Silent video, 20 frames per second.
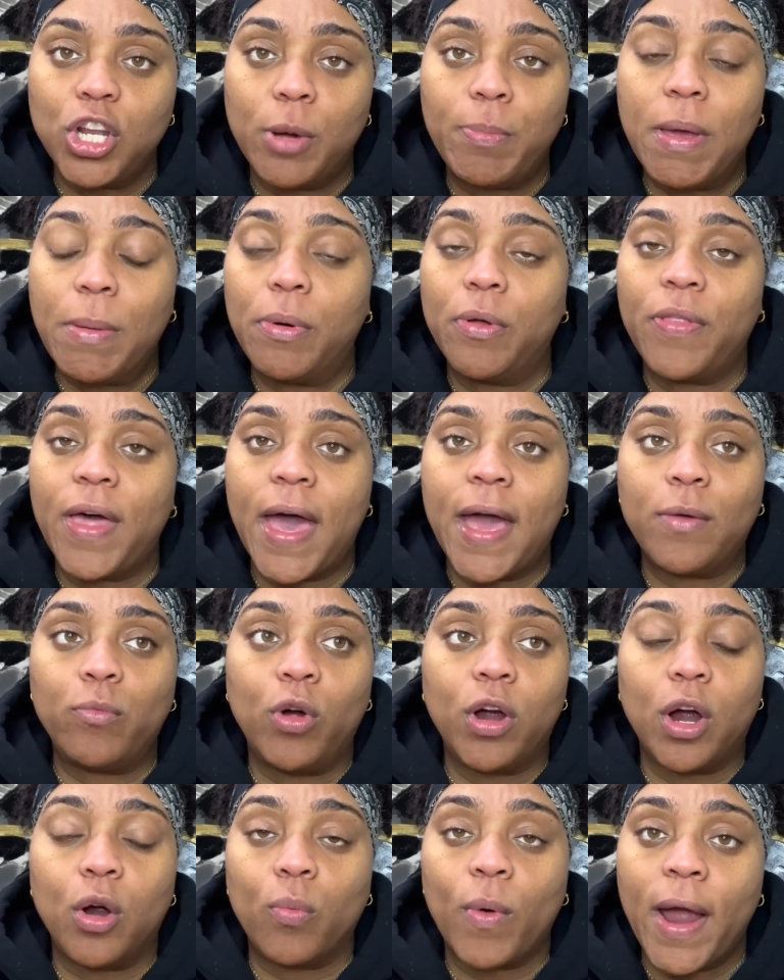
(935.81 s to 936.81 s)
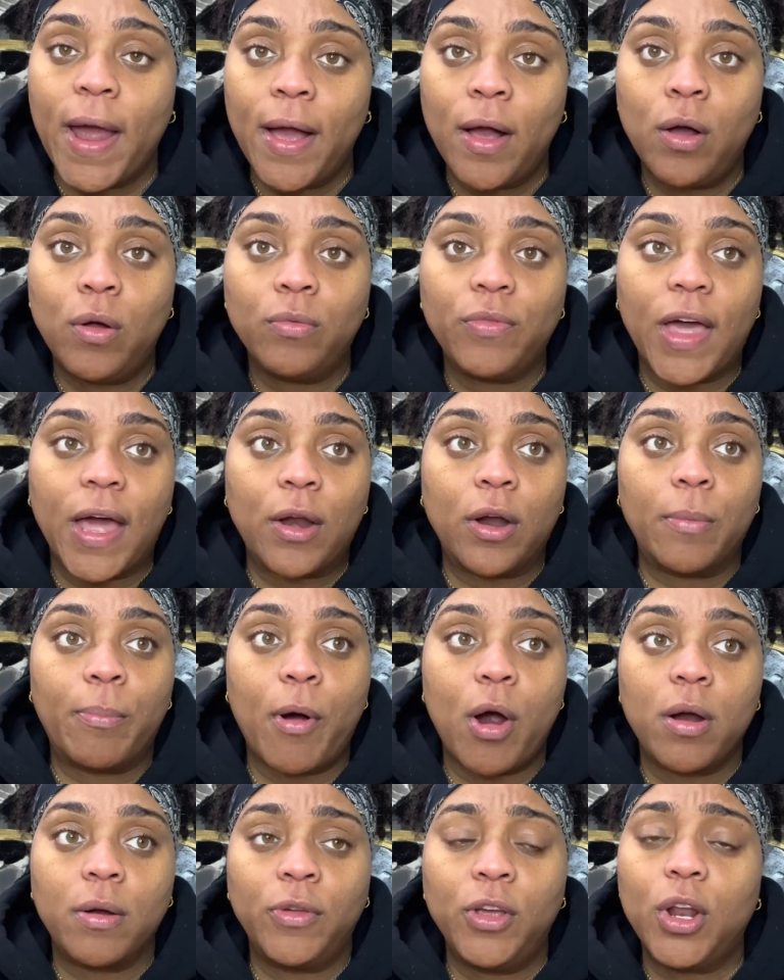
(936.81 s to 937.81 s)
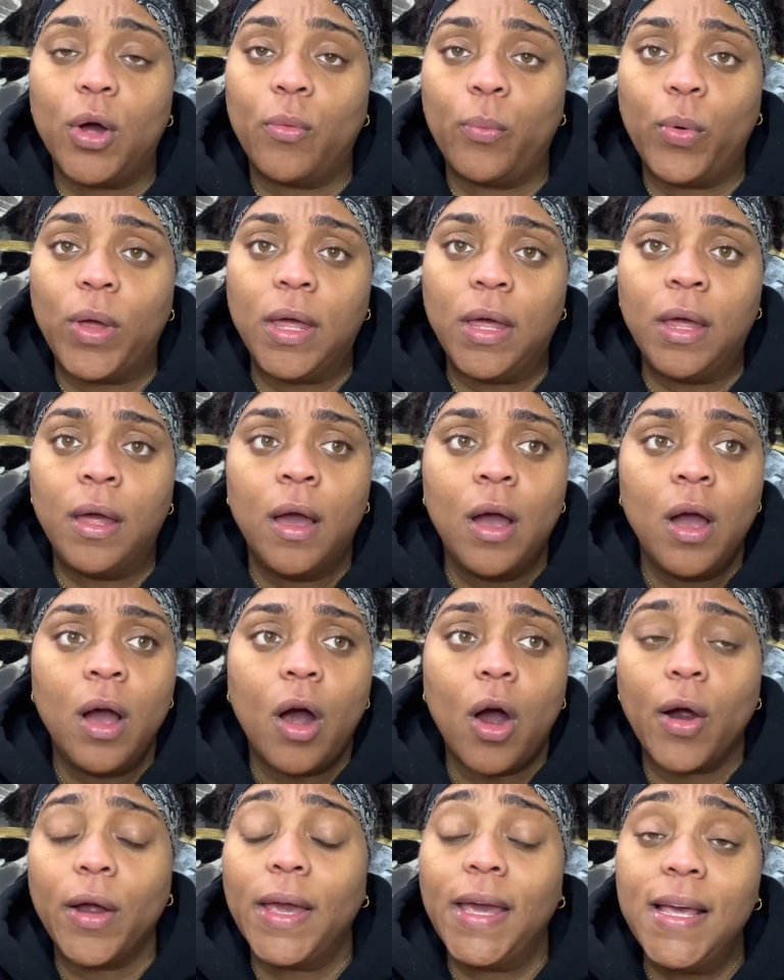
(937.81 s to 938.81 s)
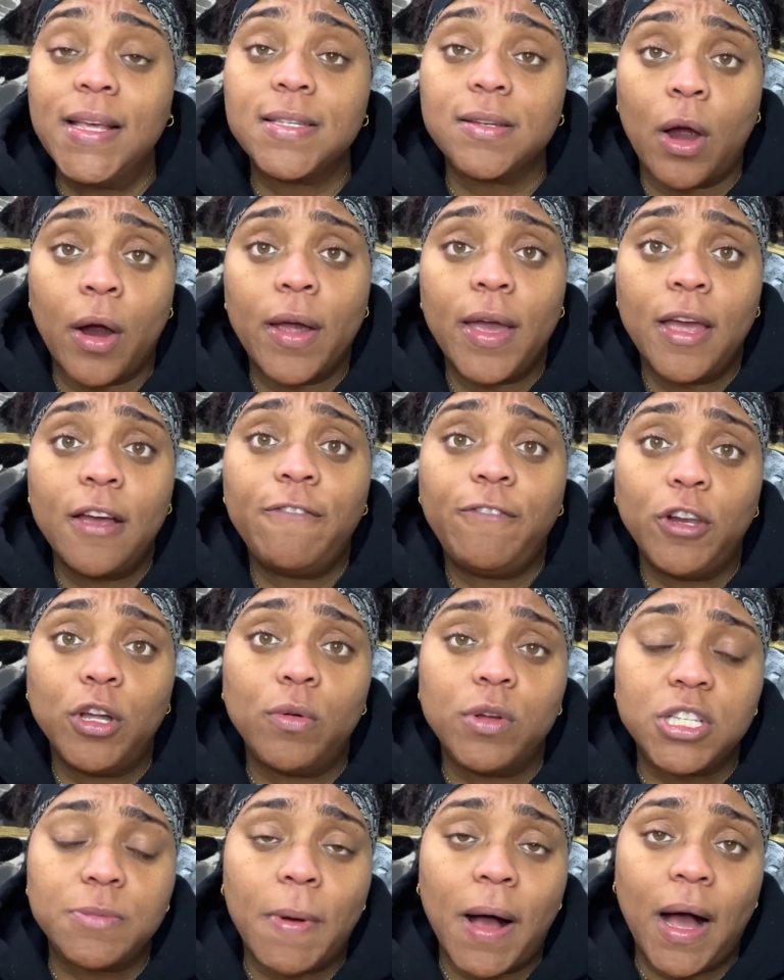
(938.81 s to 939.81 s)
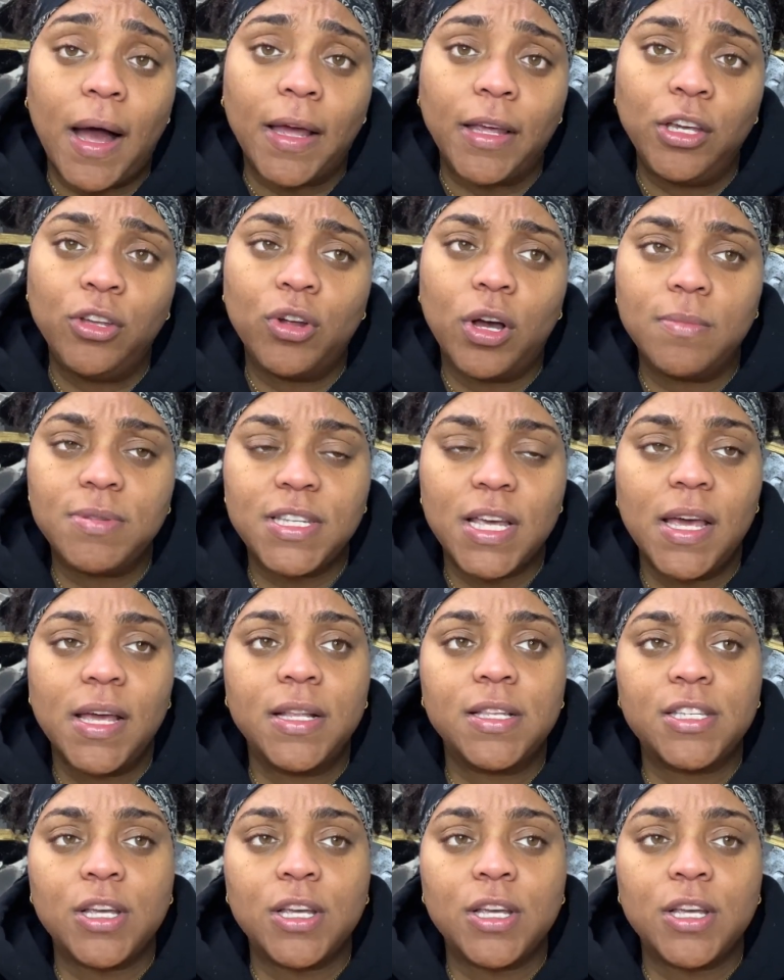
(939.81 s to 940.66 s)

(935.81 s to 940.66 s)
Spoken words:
people that we're around, that are part, we are influenced by, you know what I'm saying?